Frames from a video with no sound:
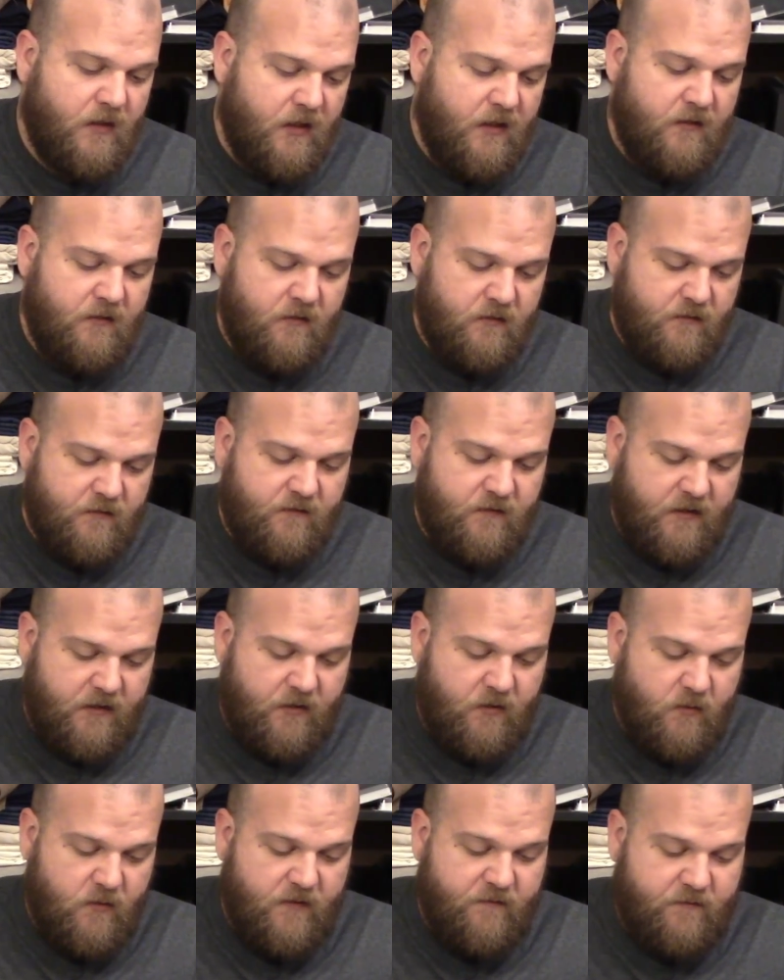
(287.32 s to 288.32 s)
It looks
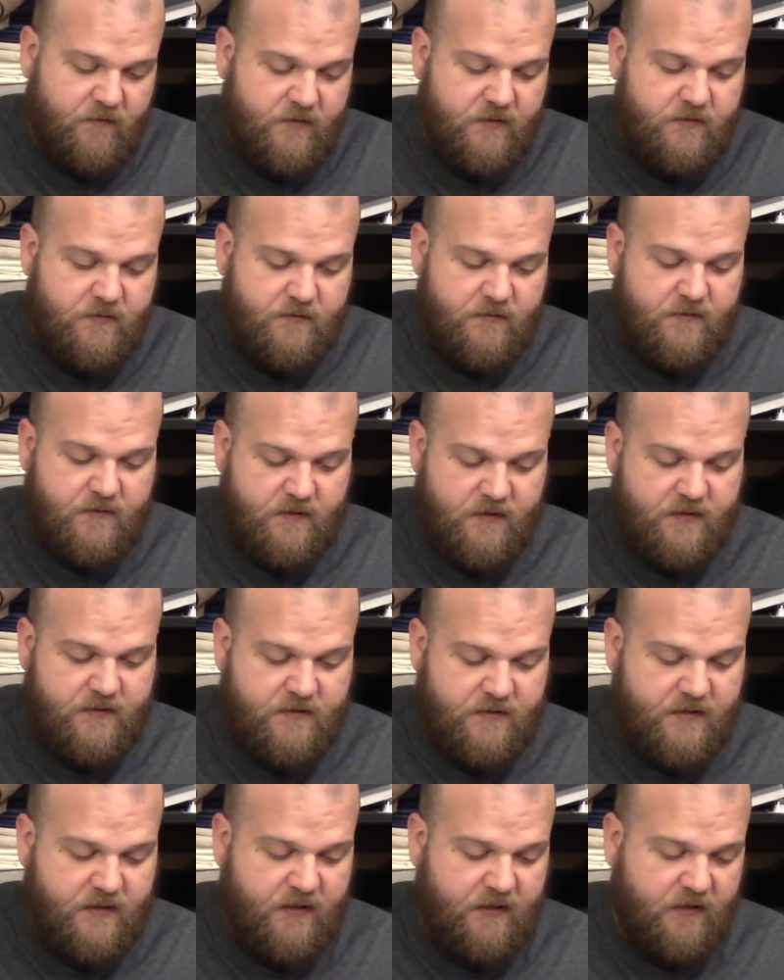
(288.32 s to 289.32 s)
like whoever used
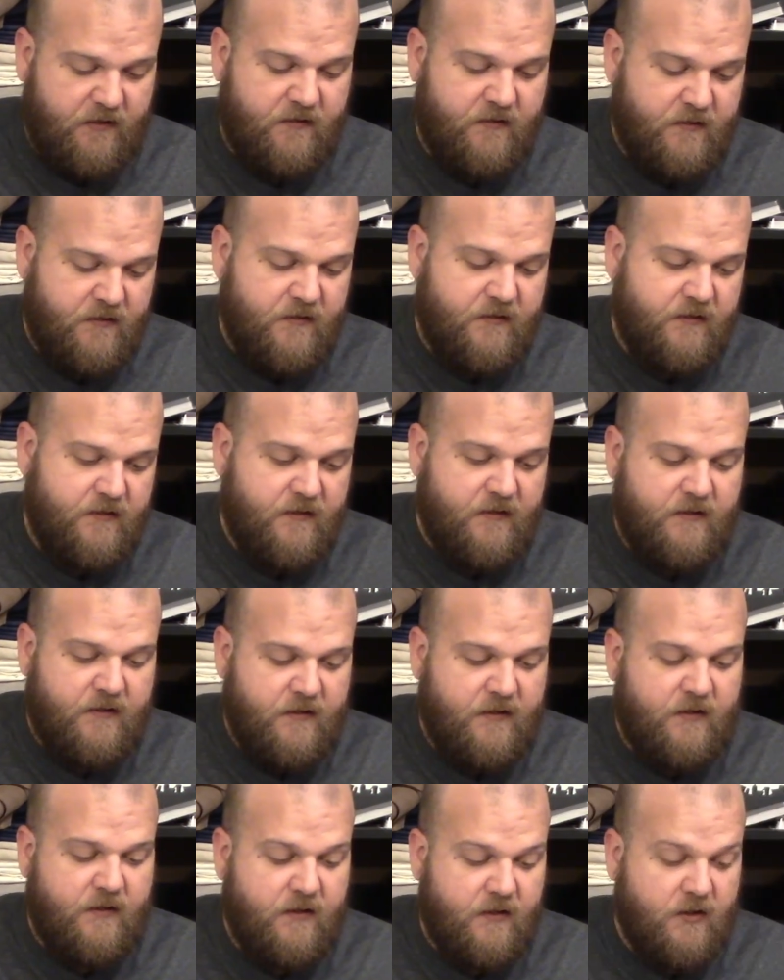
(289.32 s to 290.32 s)
this thing
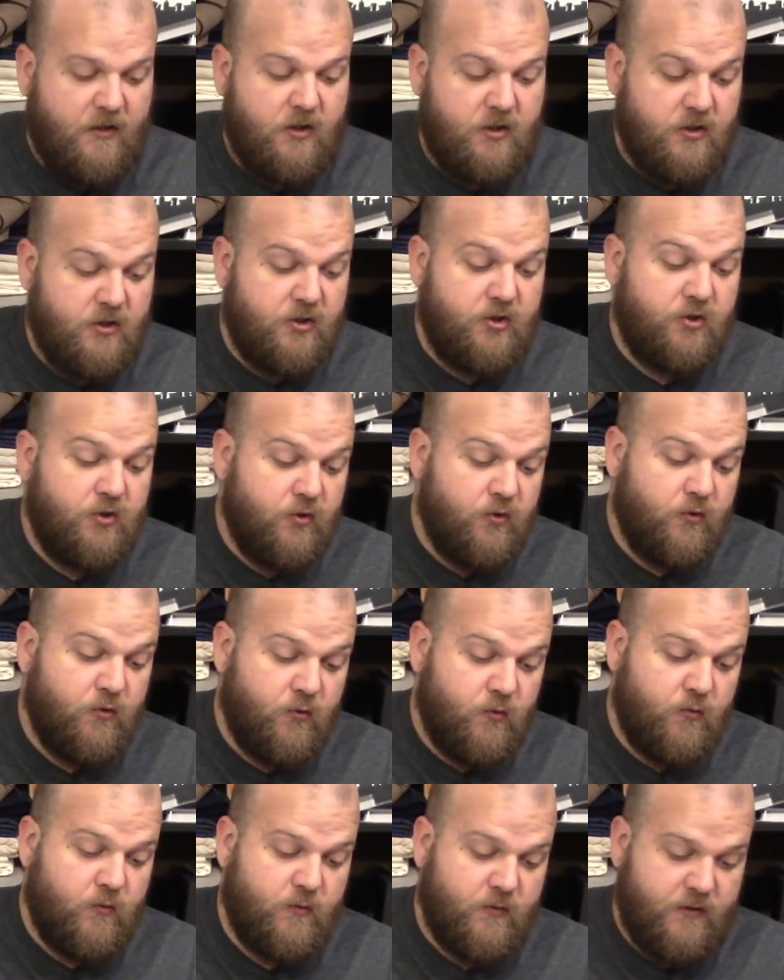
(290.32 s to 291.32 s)

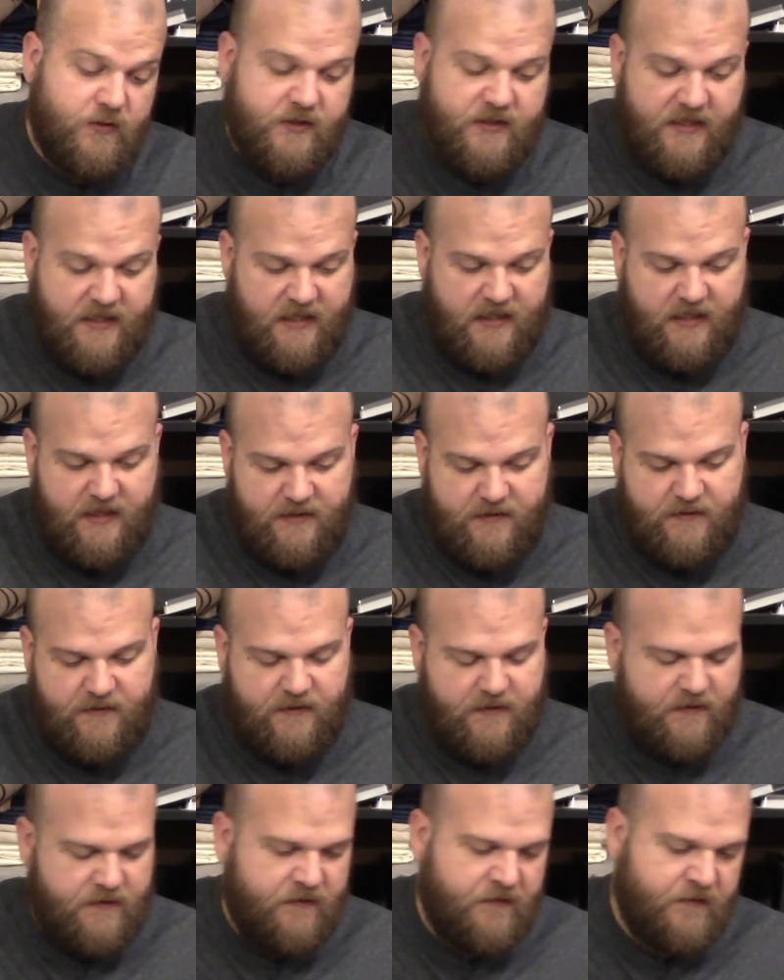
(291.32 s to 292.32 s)
used it